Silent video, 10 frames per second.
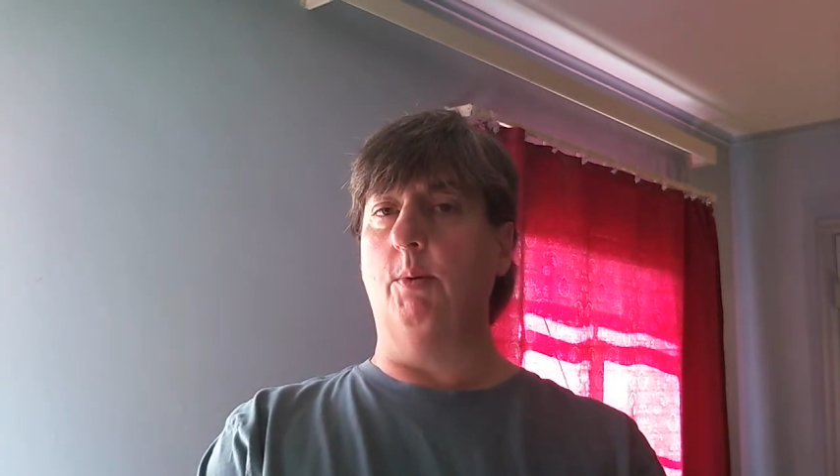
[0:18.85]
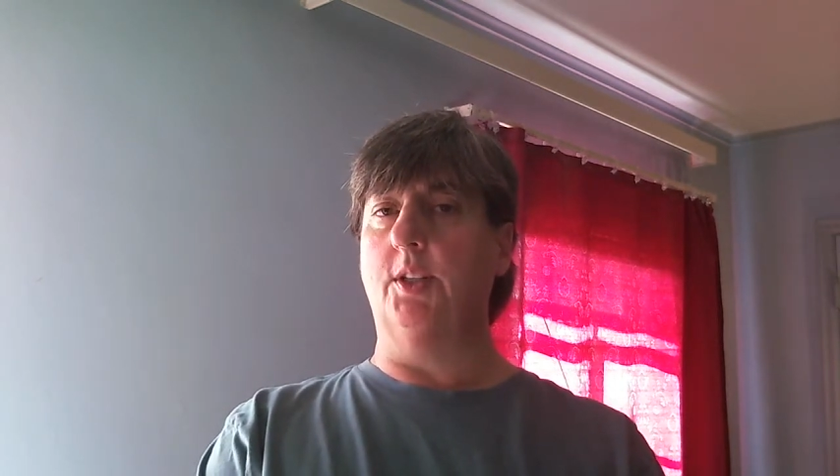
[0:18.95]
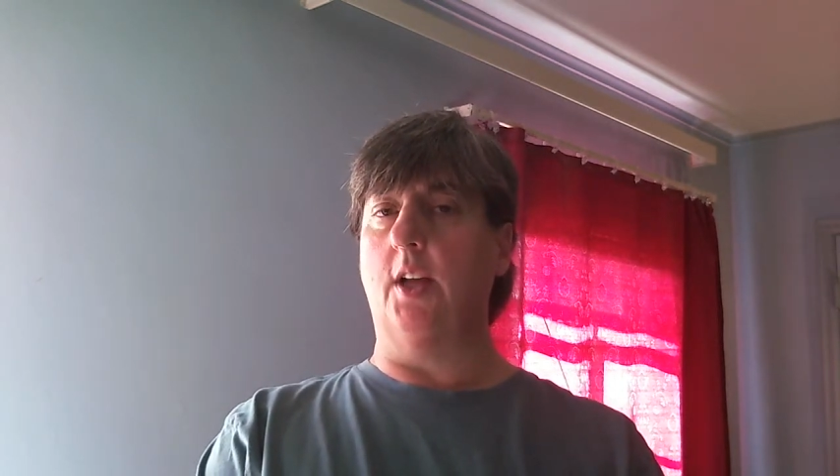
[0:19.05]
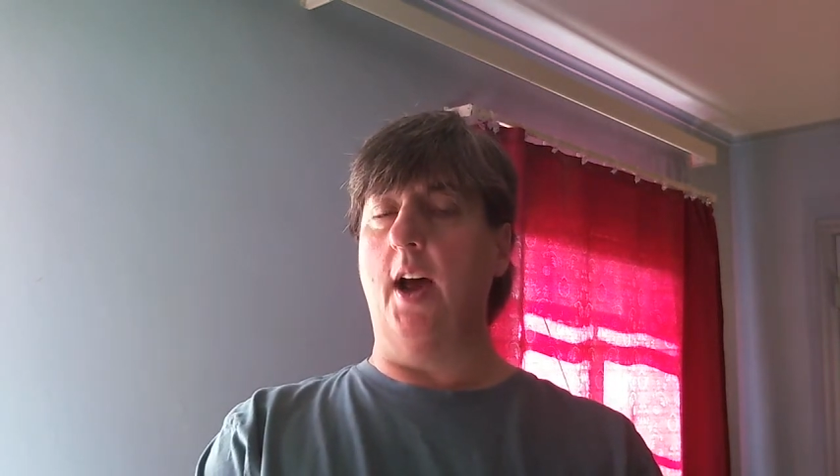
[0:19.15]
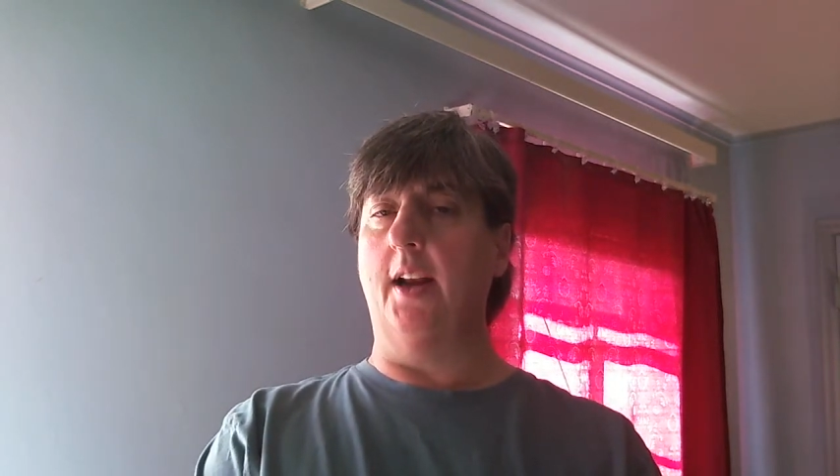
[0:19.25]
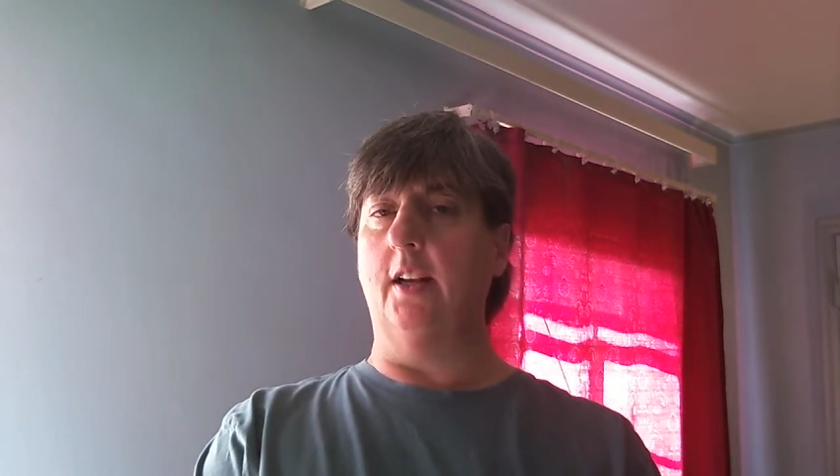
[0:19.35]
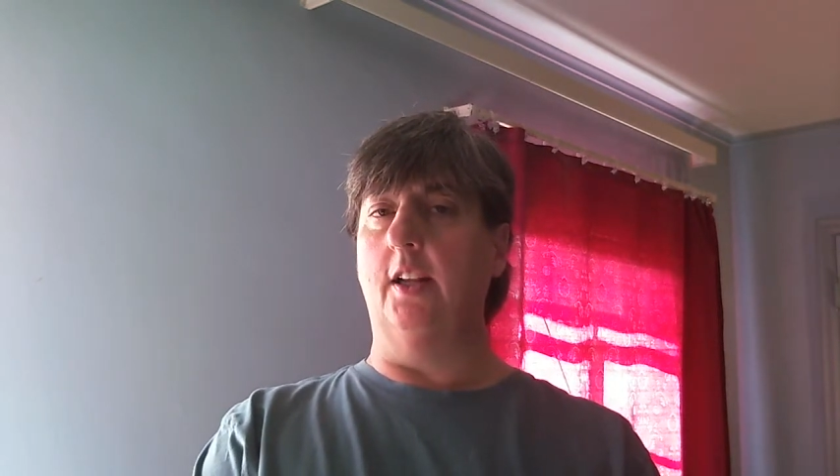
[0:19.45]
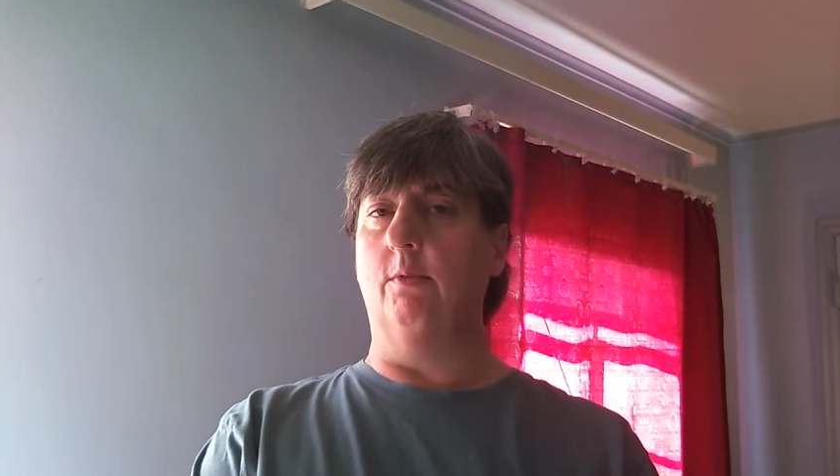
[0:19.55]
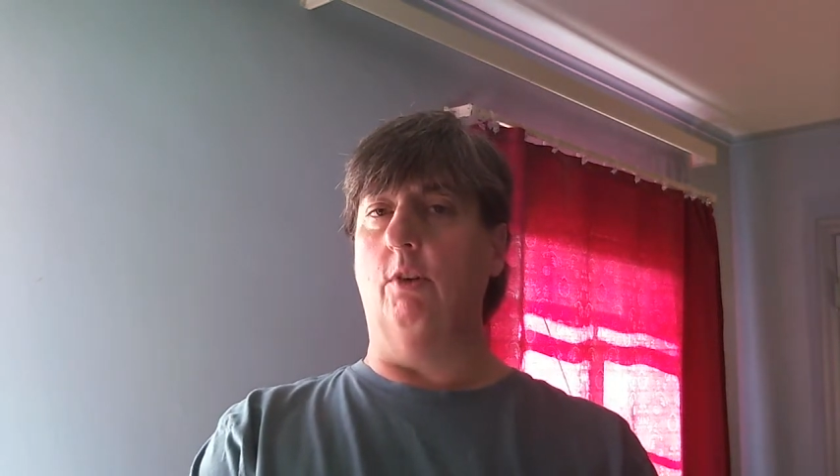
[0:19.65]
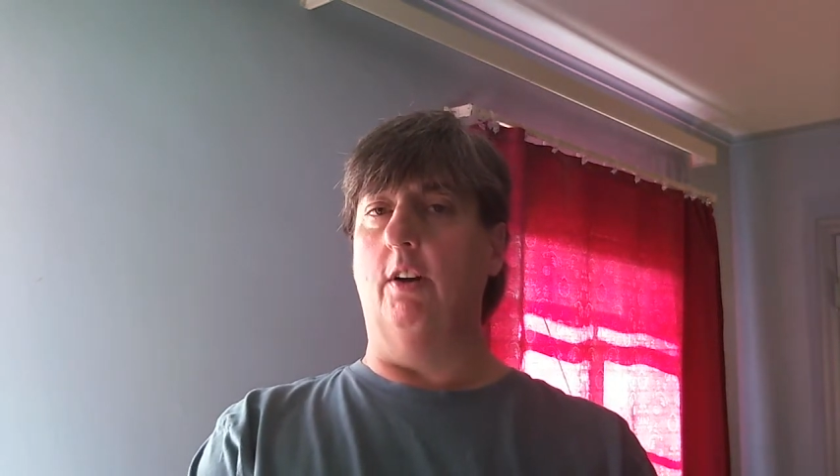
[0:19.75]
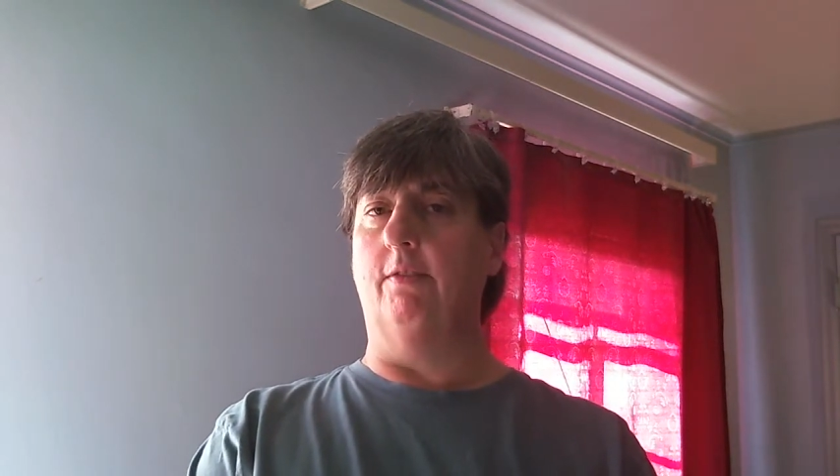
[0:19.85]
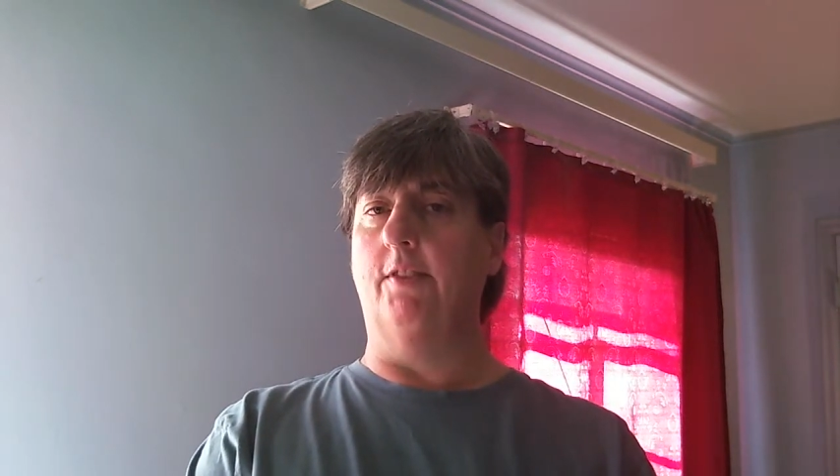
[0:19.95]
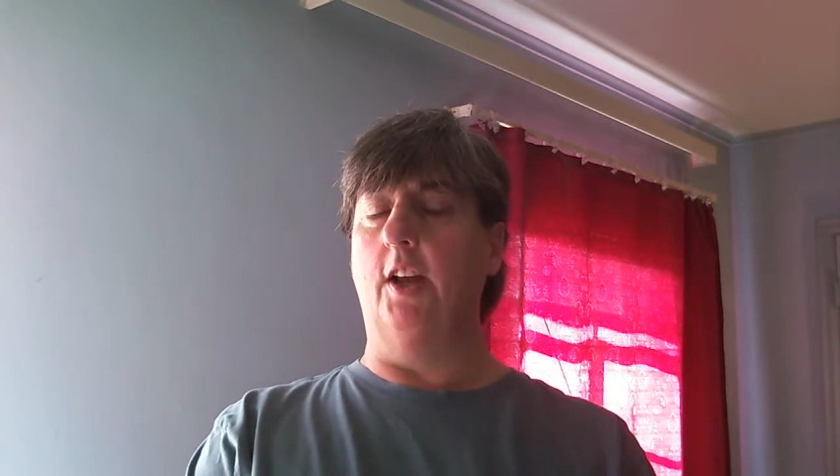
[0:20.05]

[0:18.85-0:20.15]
was idling rough.